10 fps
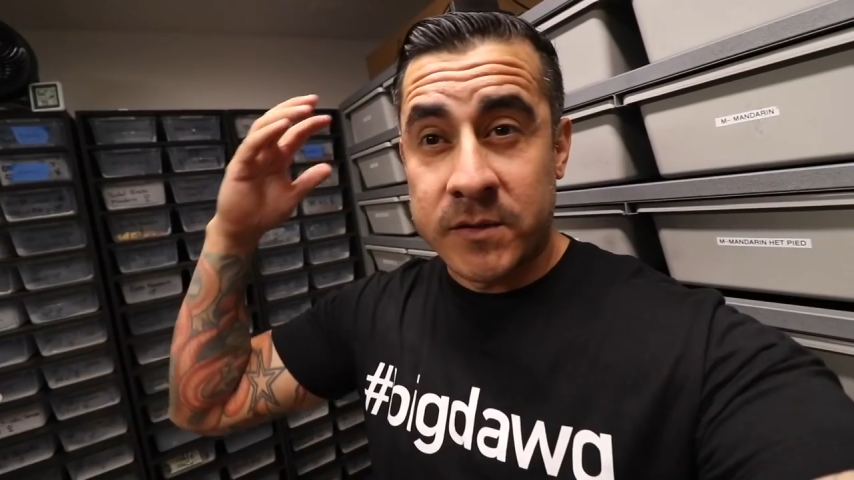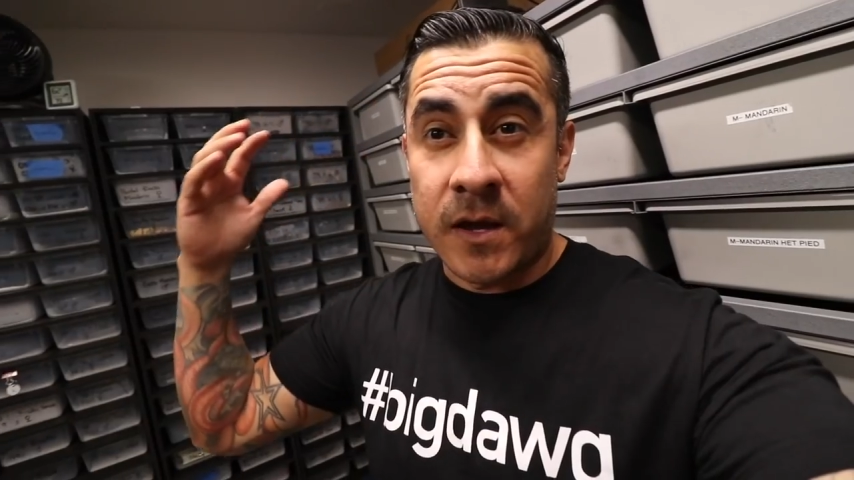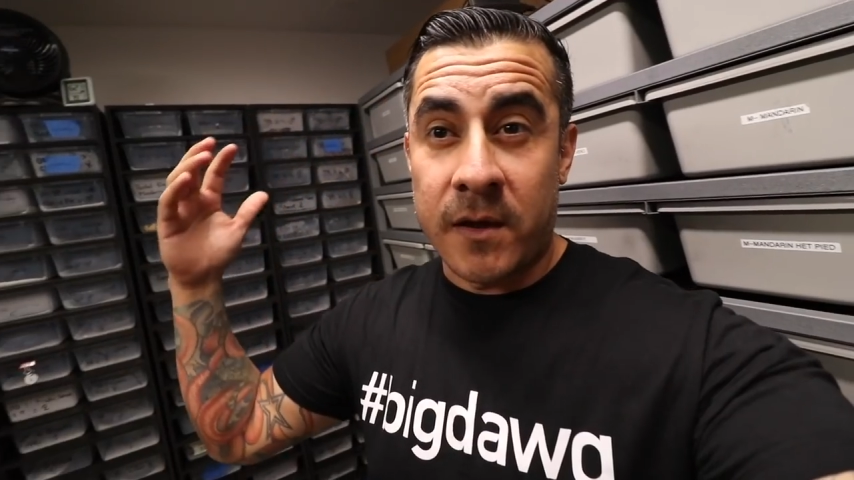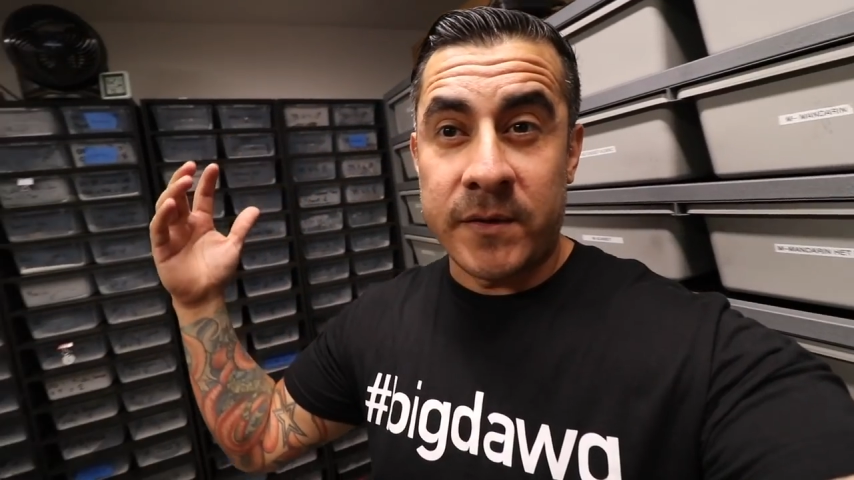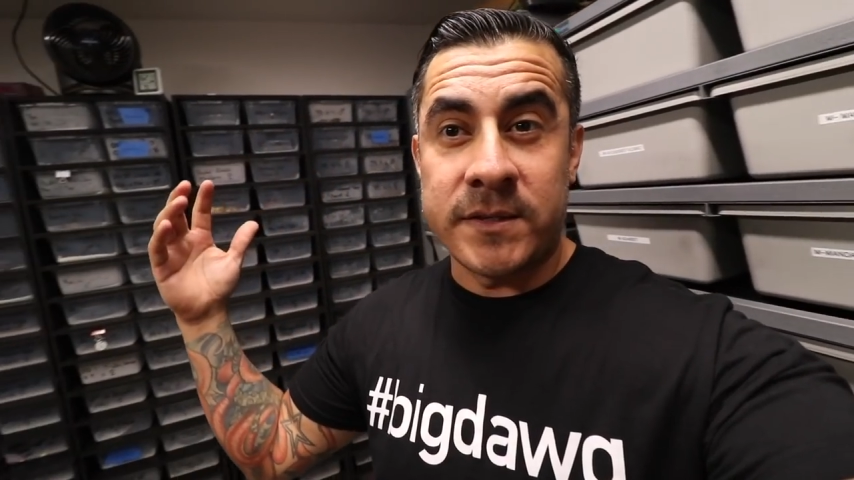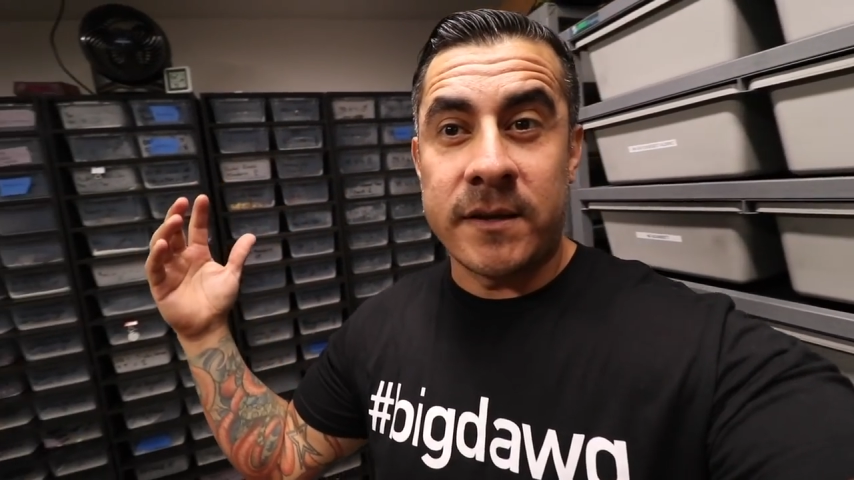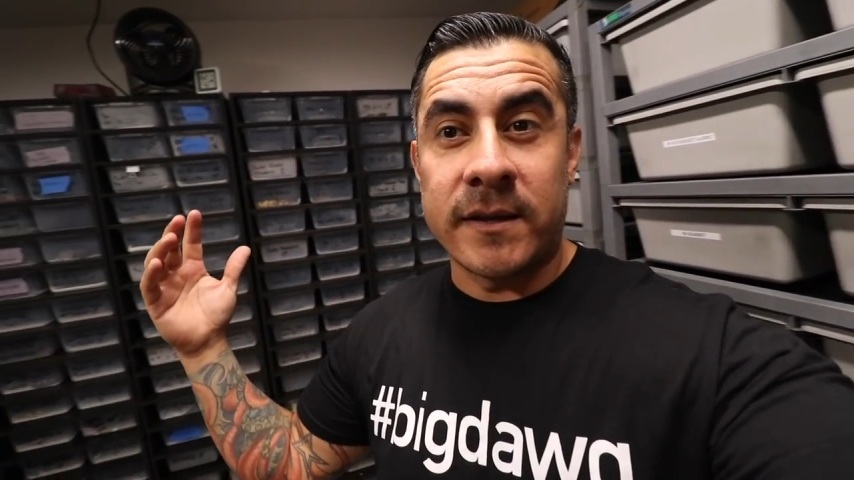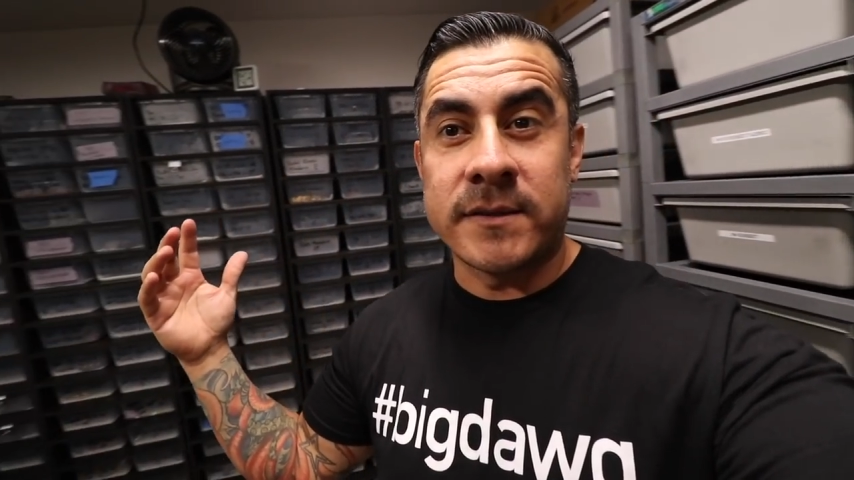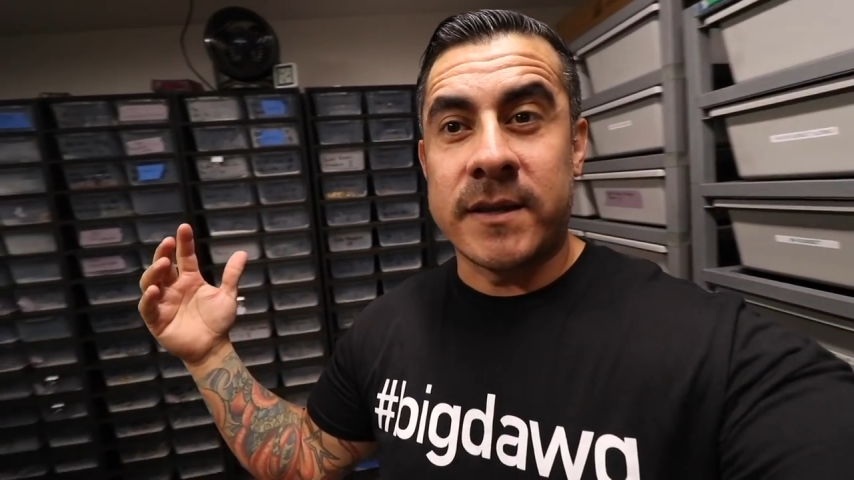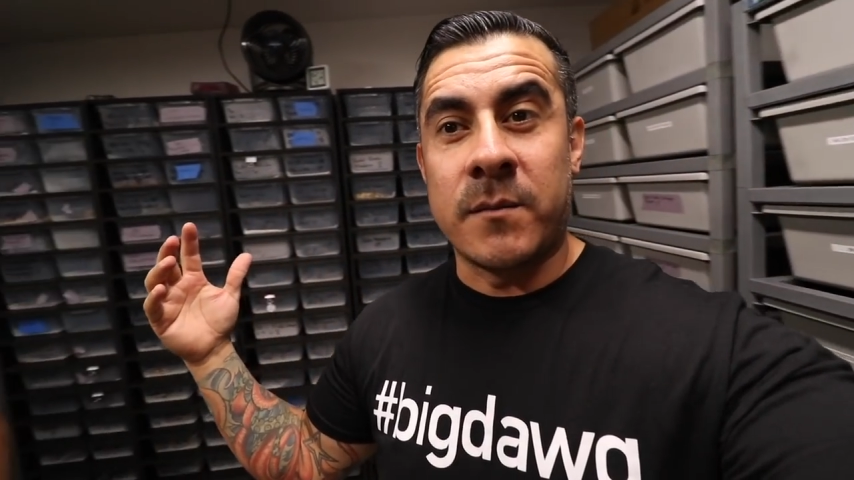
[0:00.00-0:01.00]
So obviously you
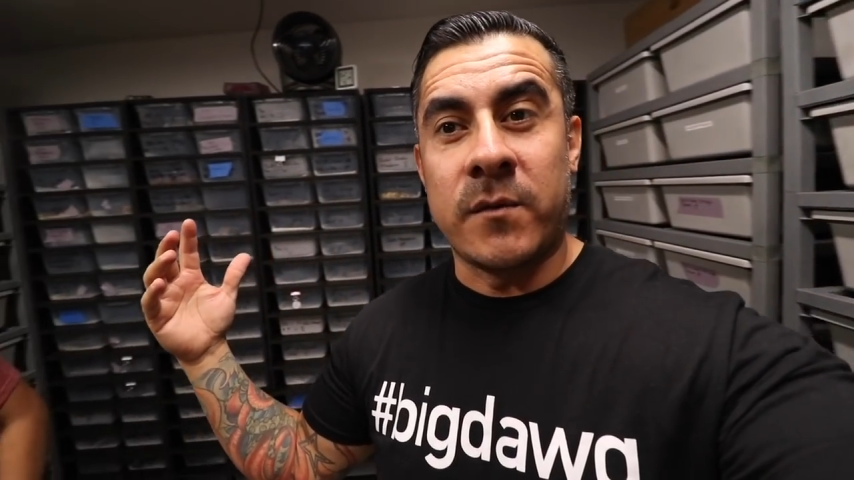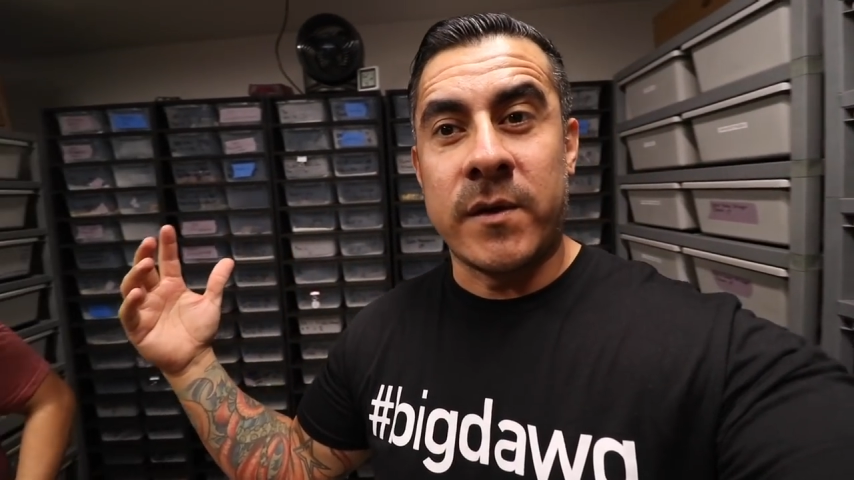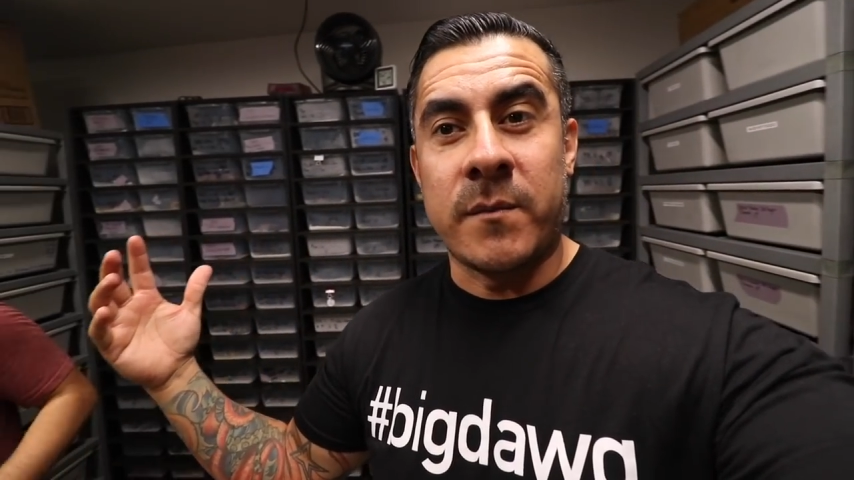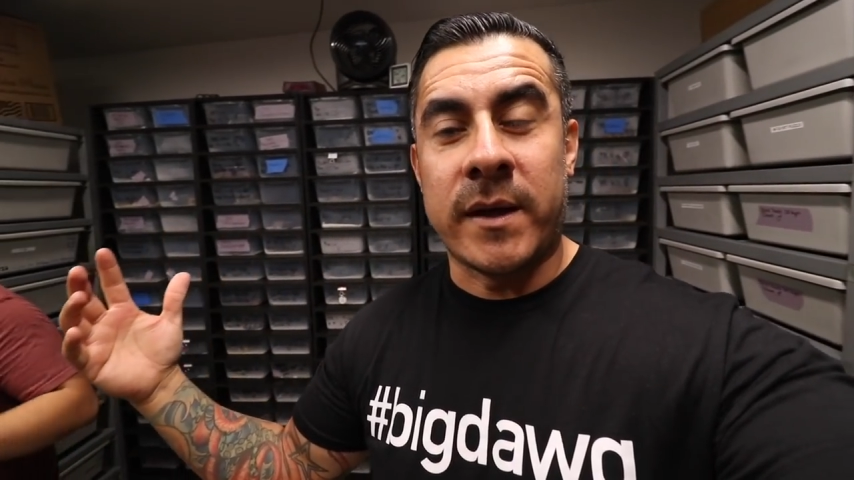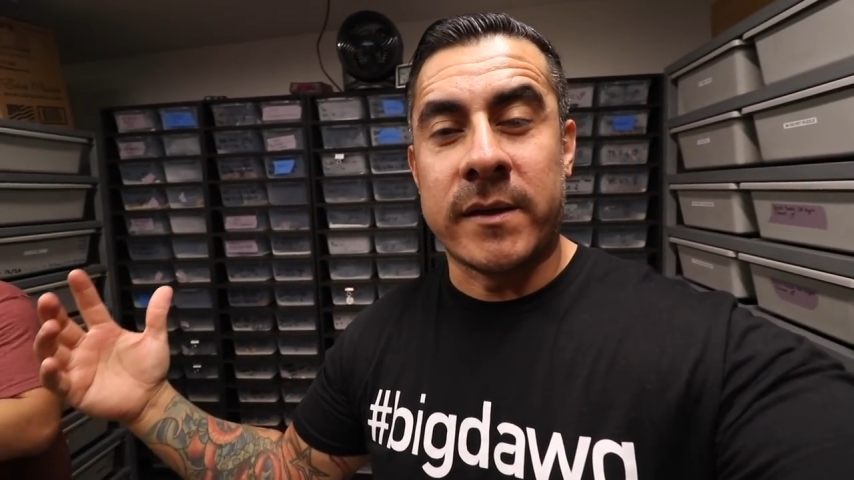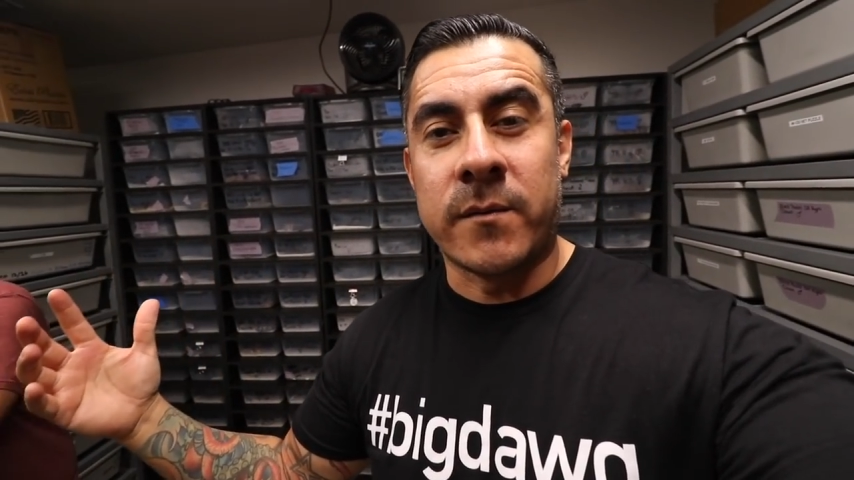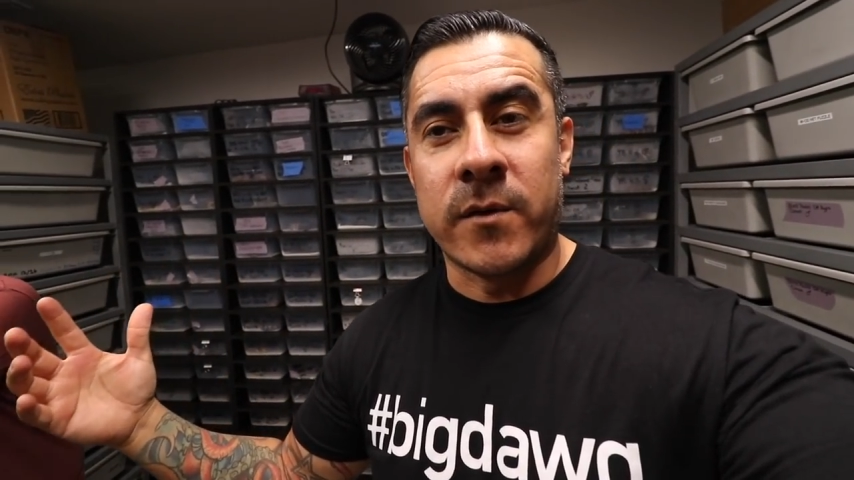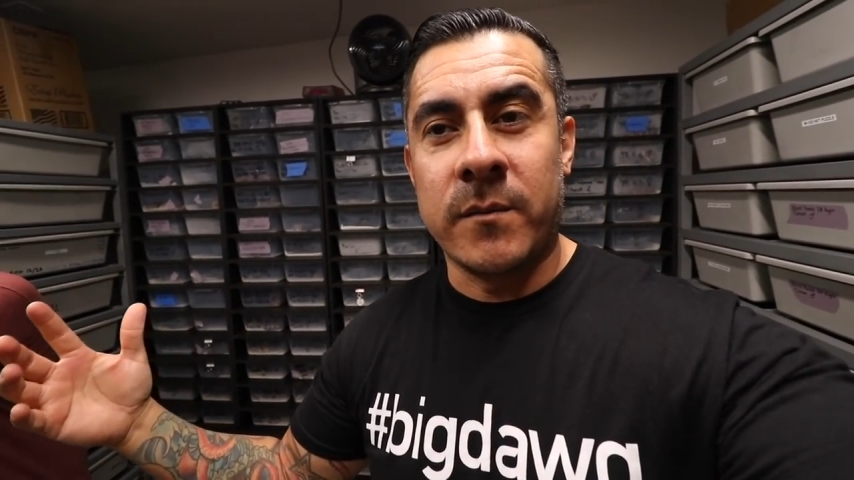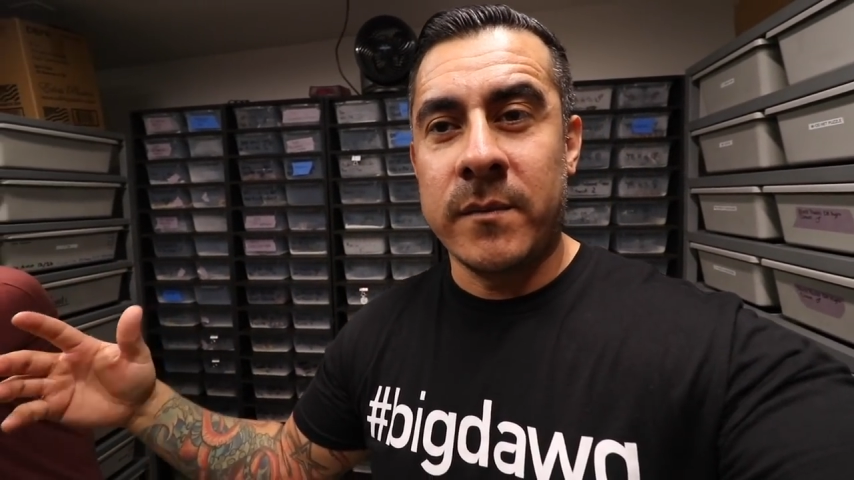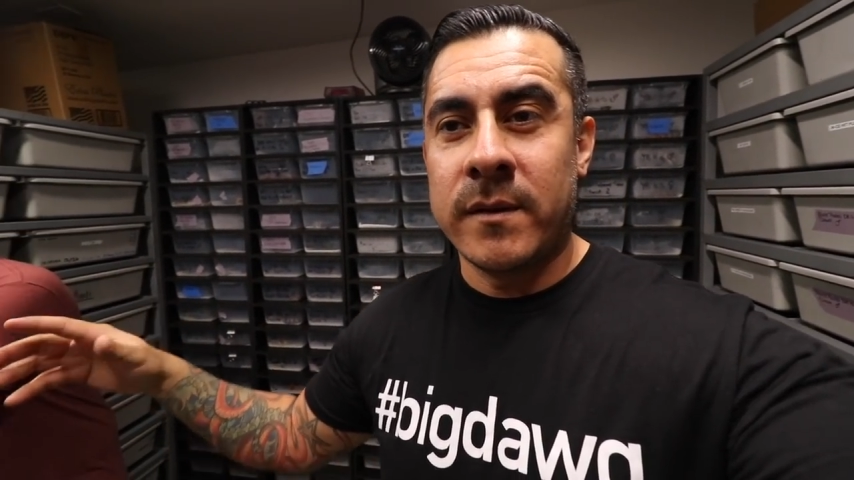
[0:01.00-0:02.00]
guys can see I'm over here back in the room